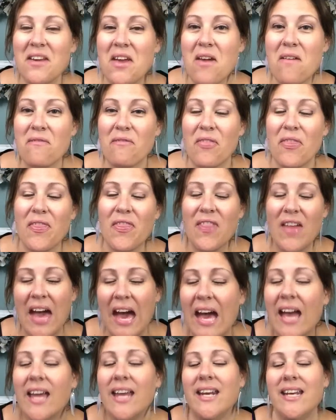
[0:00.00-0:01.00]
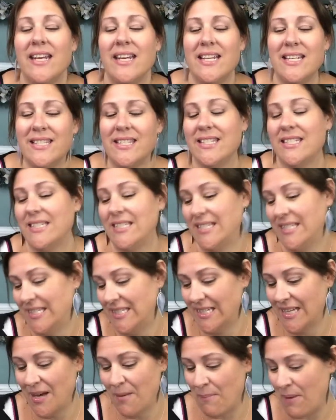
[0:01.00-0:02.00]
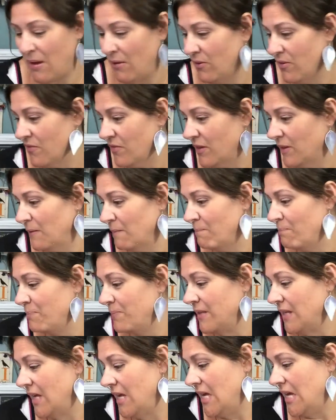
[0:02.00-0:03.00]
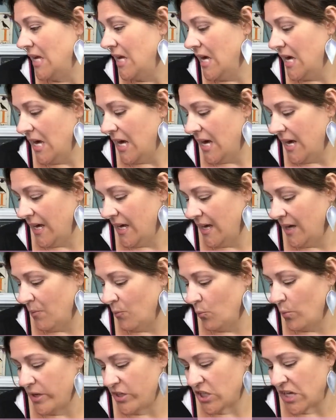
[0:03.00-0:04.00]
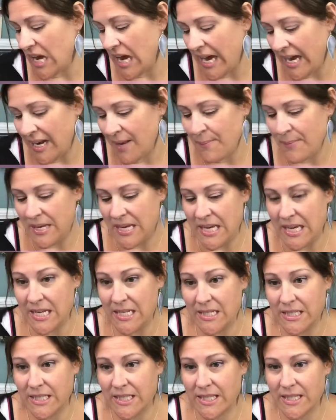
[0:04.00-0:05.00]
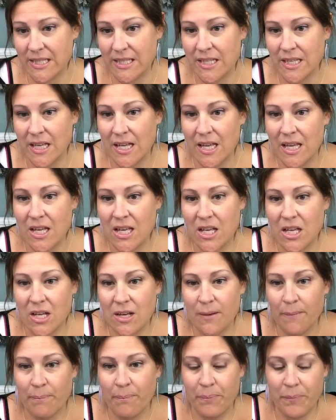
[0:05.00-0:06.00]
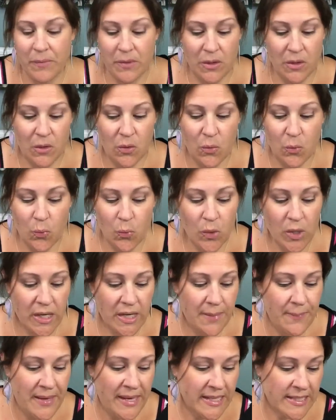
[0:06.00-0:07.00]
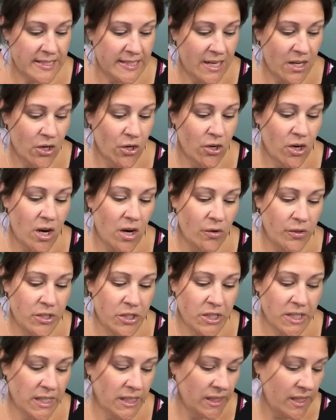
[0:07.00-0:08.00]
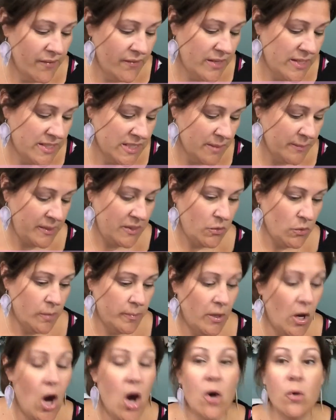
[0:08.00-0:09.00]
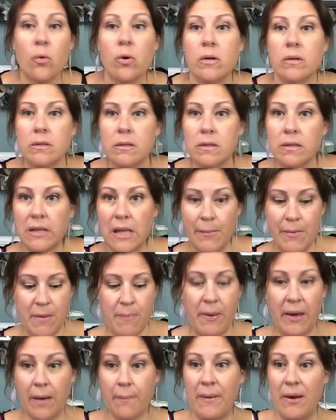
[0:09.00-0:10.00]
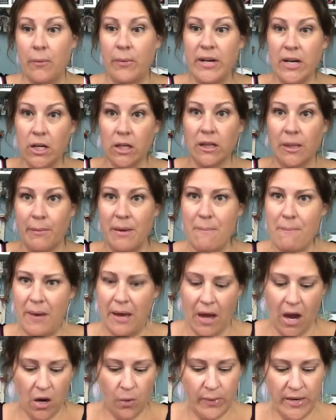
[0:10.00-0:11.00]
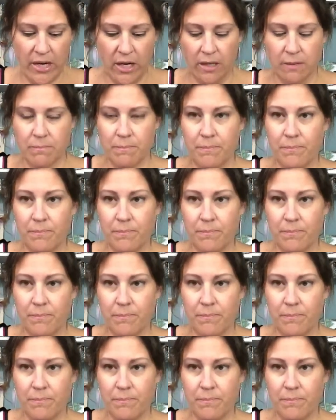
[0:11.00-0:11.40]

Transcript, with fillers: If that isn't a mouthful, um, which kind of means we're going to make a scarecrow and you're going to love it. It's going to be adorable. Oh, let me pick my winner. Let me pick our winner.